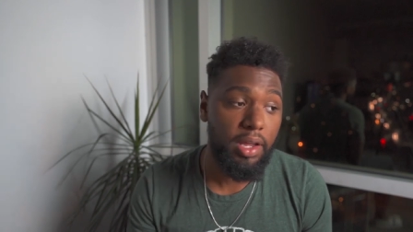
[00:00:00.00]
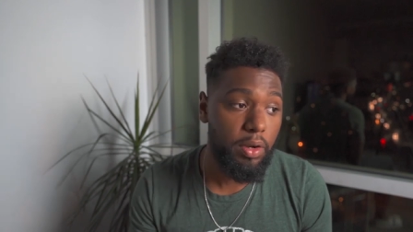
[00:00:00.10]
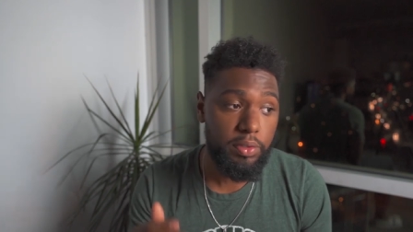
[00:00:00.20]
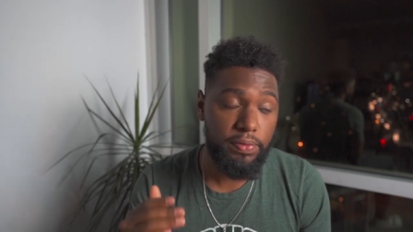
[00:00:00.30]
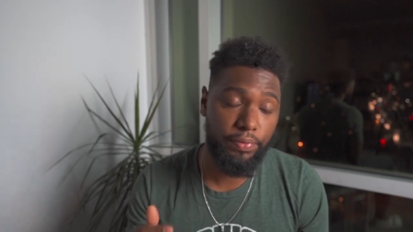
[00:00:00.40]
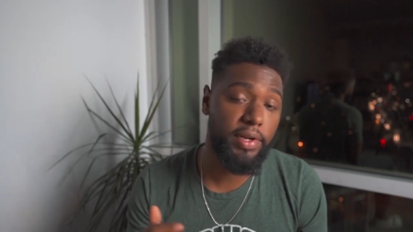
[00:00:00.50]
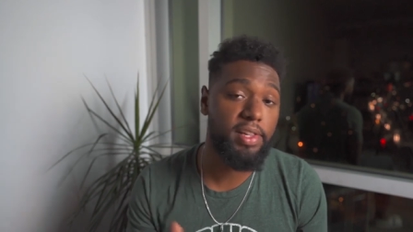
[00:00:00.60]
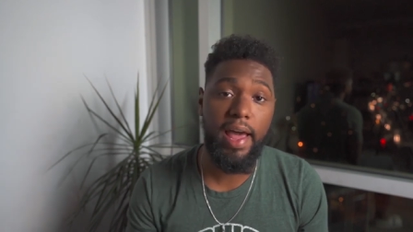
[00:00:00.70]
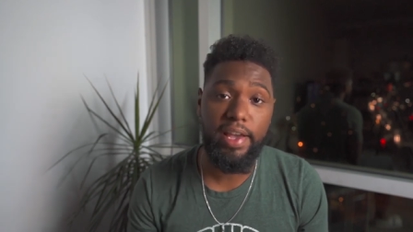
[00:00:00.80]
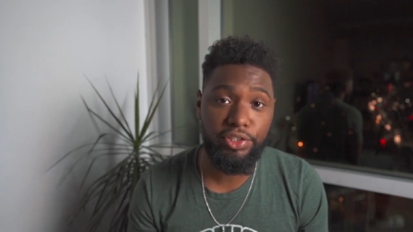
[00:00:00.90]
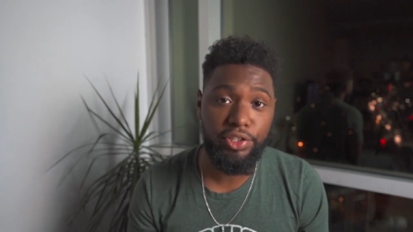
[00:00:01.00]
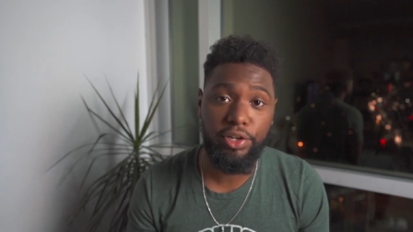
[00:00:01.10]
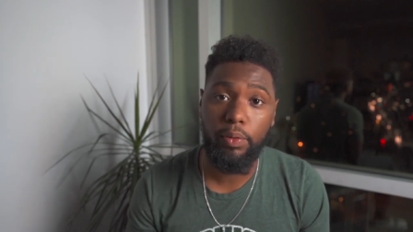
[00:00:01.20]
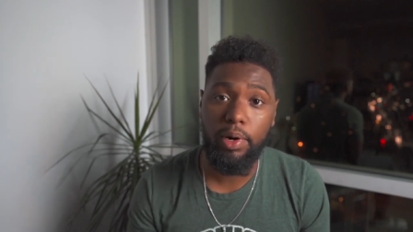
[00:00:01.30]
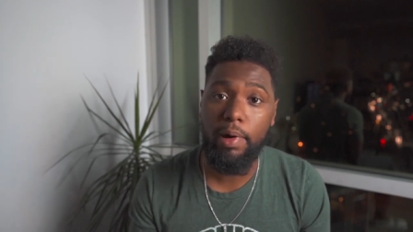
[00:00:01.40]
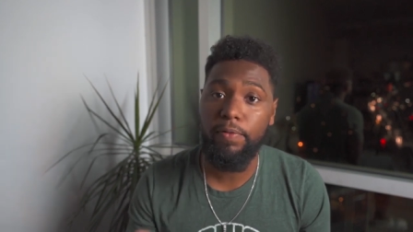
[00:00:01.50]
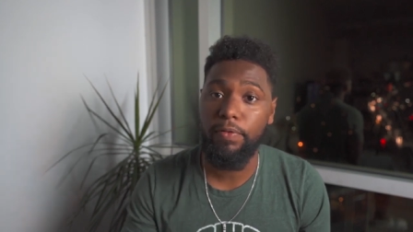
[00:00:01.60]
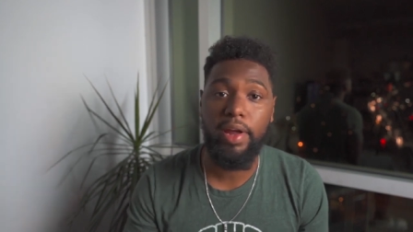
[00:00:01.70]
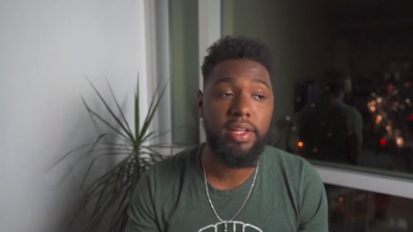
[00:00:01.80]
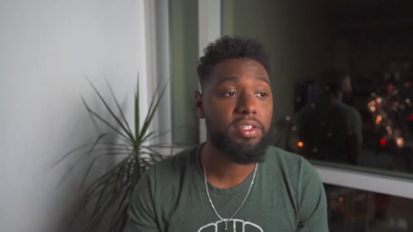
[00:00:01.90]
And it was free last year. One of my
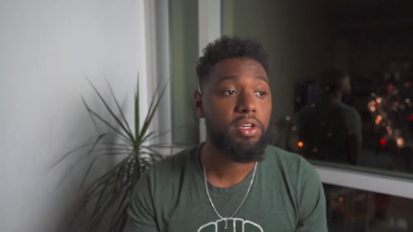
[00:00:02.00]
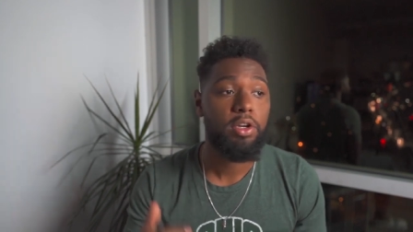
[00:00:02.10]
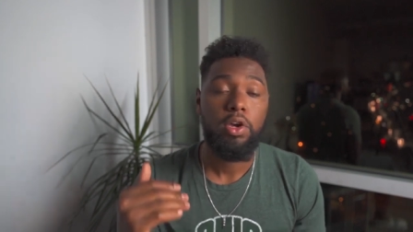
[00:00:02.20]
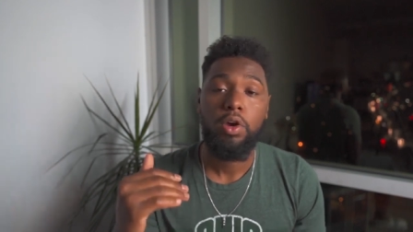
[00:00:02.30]
friends